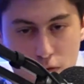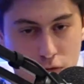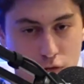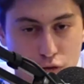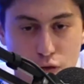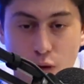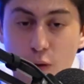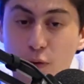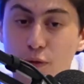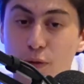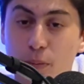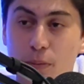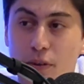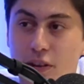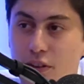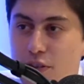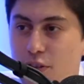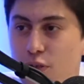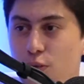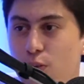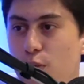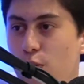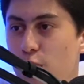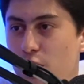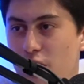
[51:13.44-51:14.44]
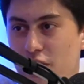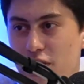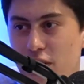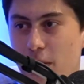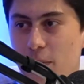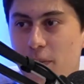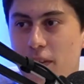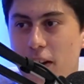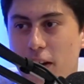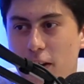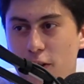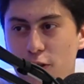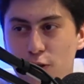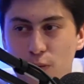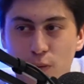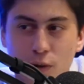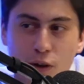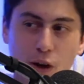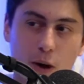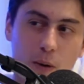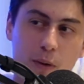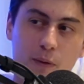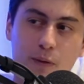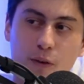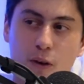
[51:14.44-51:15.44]
Shoot from distance, we'll accept that because we
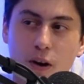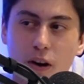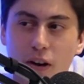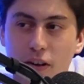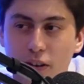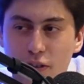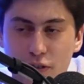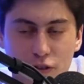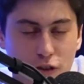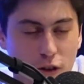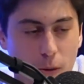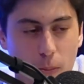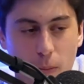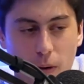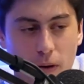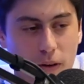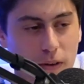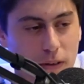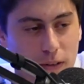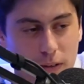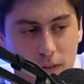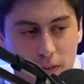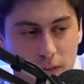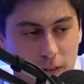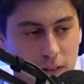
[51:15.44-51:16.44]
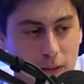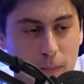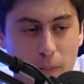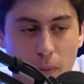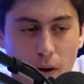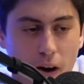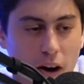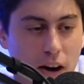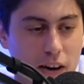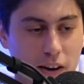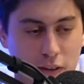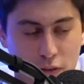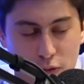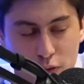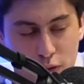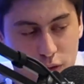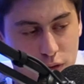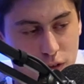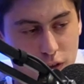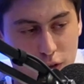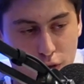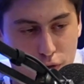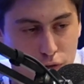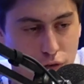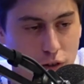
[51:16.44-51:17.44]
know we've got Sommer in behind us
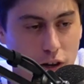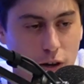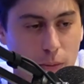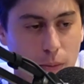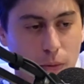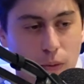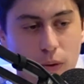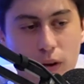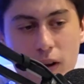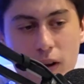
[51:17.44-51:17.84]
who's incredible.